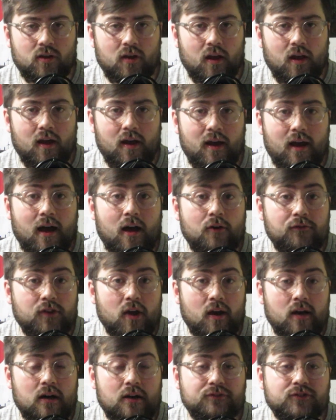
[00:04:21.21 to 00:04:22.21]

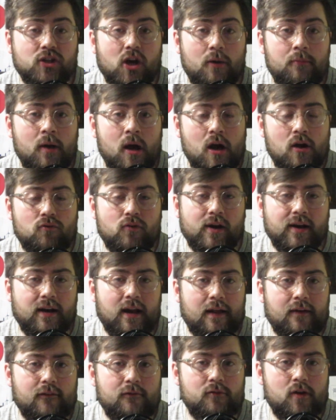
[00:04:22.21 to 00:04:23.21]
After half-time, running
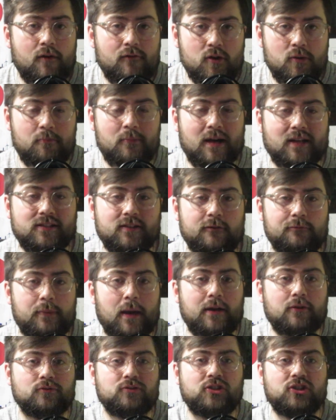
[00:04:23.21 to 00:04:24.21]
out another massive
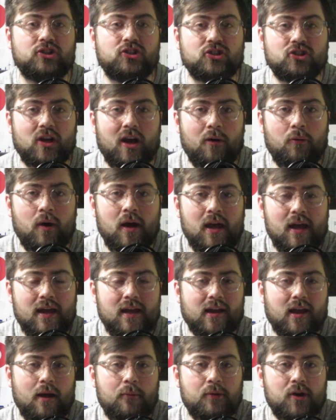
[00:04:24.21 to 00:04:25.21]
penalty shout.
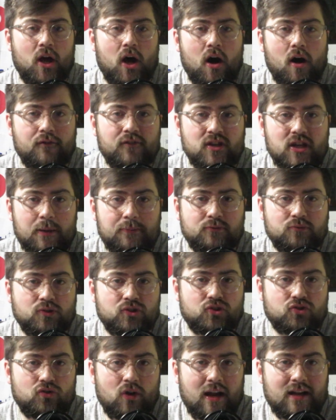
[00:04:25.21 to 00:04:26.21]
It came when Harvey Nibbs
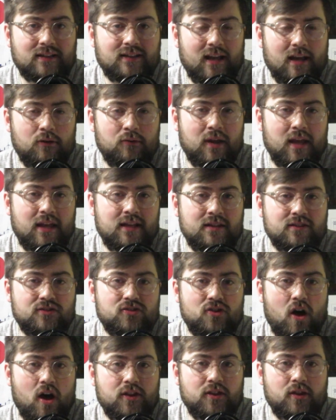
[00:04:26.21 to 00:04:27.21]
was dragged down
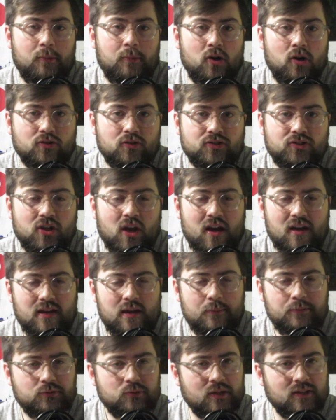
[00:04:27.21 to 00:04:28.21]
inside the box.
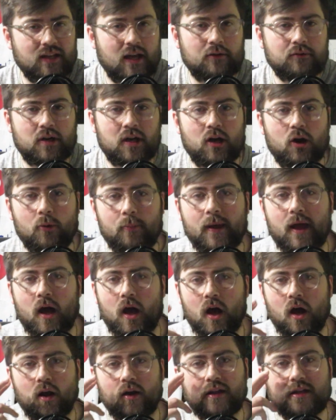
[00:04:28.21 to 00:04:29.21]
Nibbs went down a little bit
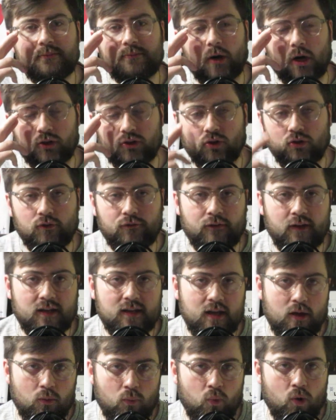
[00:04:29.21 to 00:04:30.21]
early, but I do
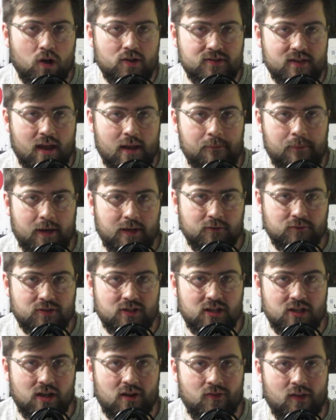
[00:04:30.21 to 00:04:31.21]
think it was a
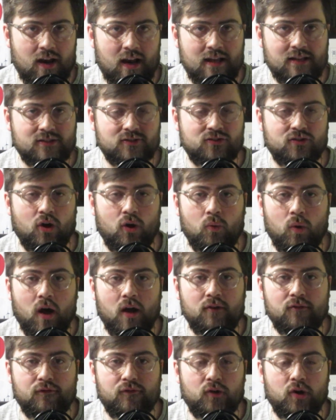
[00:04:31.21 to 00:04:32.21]
penalty nonetheless. Noel
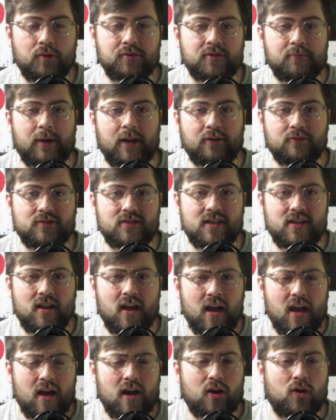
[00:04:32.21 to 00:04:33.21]
Hunt thought it was a penalty.
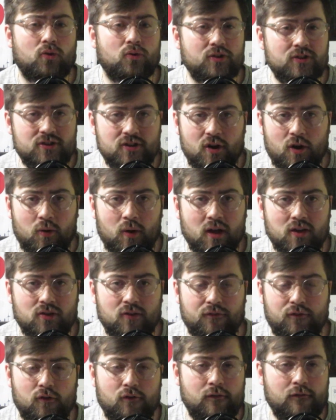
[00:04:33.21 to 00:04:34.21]
According to Noel Hunt, the
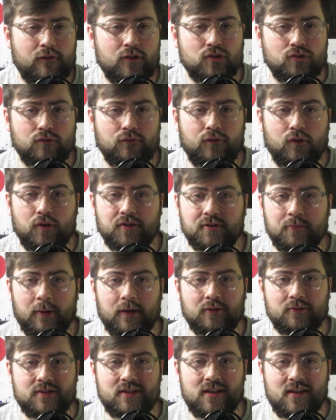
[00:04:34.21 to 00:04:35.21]
fourth official thought it was a
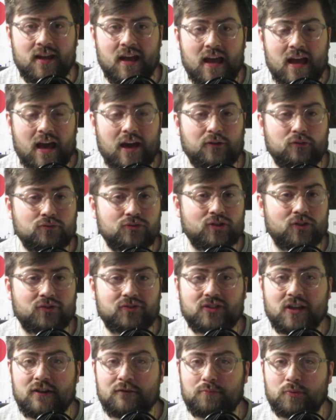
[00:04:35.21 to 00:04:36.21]
penalty, and also
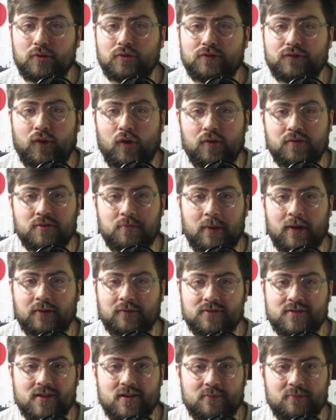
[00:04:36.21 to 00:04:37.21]
Steve Bruce thought it was a
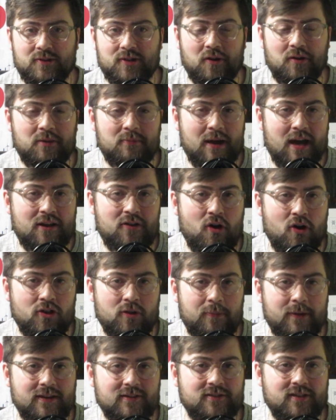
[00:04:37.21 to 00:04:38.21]
penalty. But the only man on
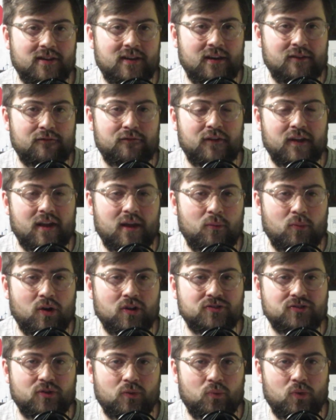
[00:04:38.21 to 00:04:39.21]
the pitch that didn't think it
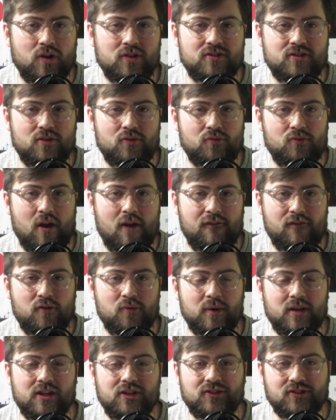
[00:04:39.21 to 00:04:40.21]
was the
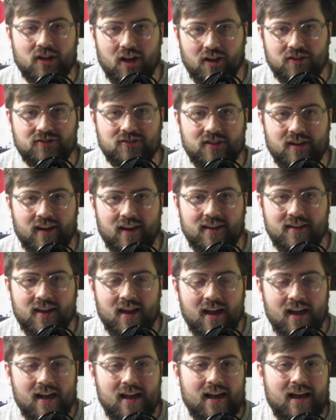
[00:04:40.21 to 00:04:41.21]
referee in charge today.
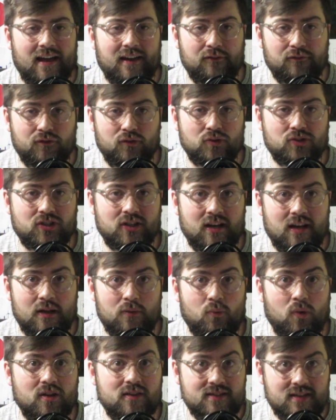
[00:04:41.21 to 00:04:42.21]
And unfortunately,
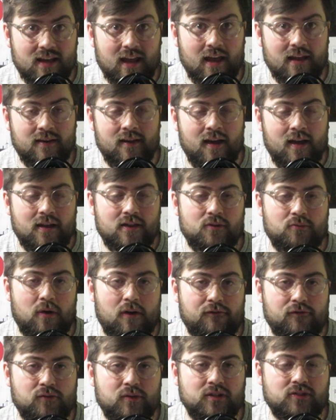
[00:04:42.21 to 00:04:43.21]
once again, the
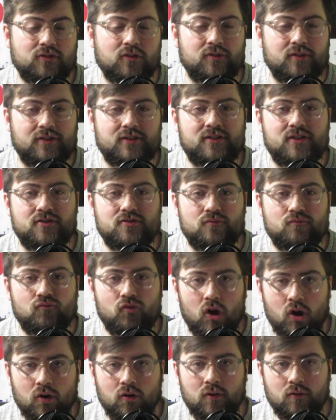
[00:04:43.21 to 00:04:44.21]
referees got the decision
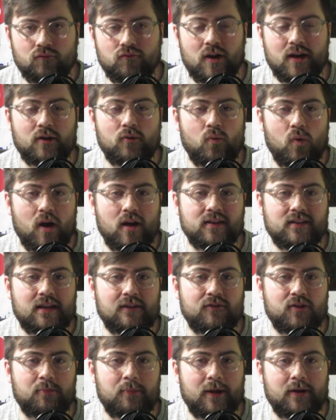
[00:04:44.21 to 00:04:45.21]
wrong. Reading weren't
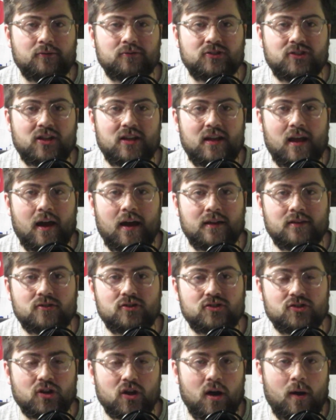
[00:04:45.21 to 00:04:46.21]
given a penalty, and
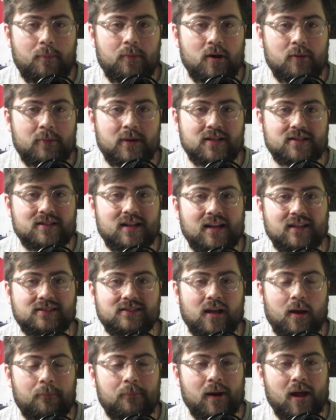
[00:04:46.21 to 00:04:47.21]
just a couple of minutes
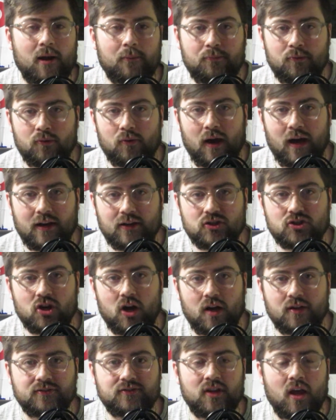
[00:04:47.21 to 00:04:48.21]
later, Blackpool had a
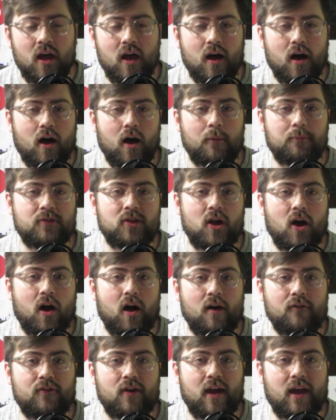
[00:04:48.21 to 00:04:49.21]
chance up the
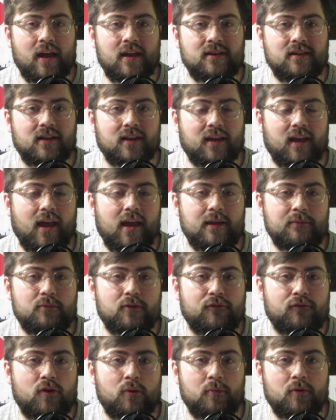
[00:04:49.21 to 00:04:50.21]
other end. It came
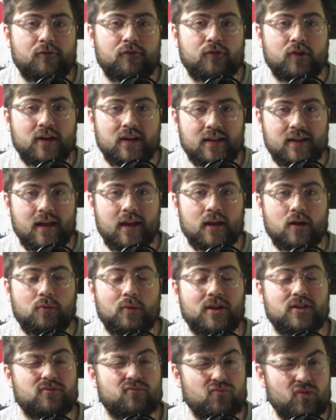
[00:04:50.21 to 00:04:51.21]
from a free kick,
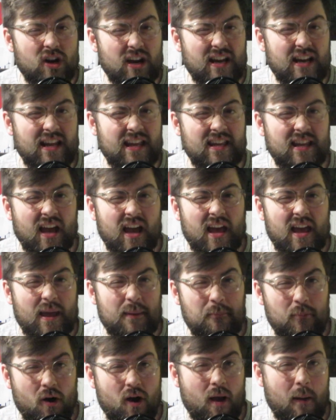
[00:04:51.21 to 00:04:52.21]
which really,
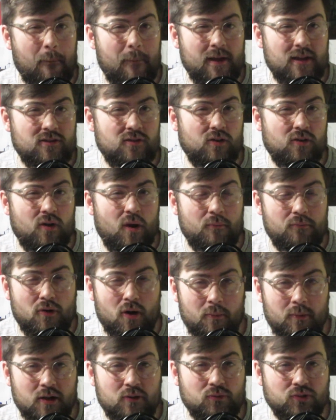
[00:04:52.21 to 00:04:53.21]
in my opinion,
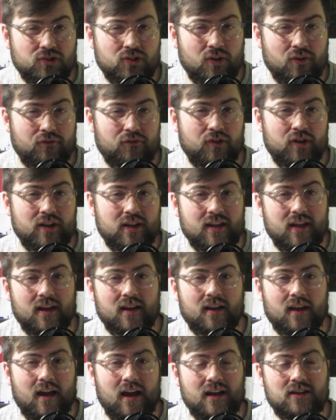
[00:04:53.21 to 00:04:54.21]
probably wasn't a free
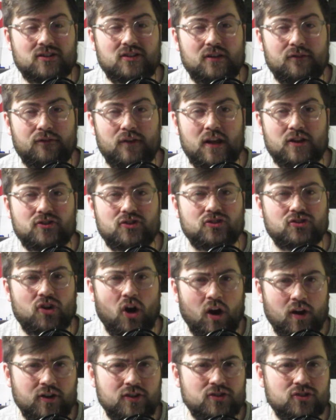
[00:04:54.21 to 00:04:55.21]
kick. Ashley Fletcher's
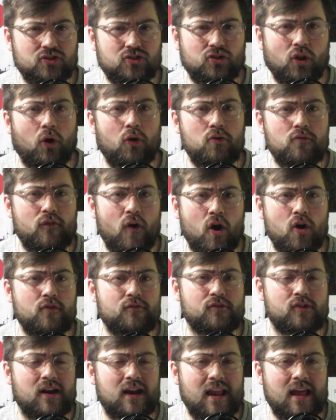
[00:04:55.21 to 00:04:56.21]
kind of just dove
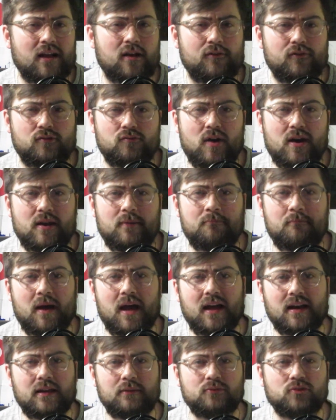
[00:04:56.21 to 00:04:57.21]
over a leg of a Reading
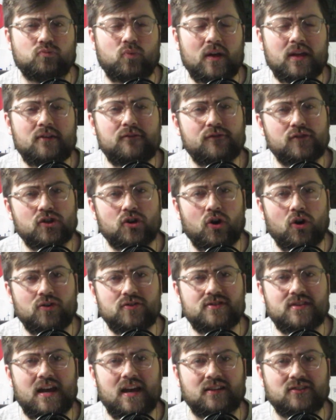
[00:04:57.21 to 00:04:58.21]
man. He was waiting for the
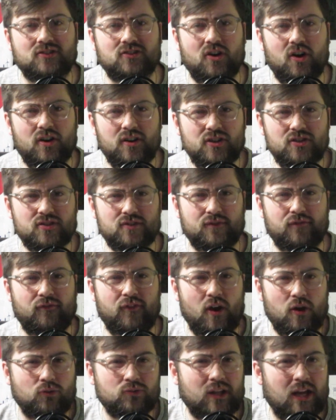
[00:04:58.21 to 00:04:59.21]
contact and kind of just
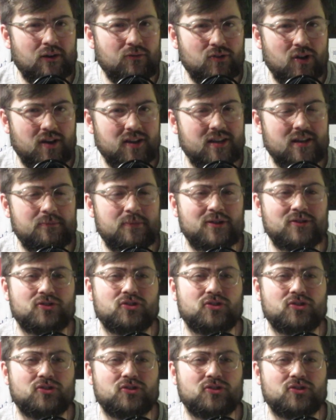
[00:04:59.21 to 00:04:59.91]
fell down like he'd been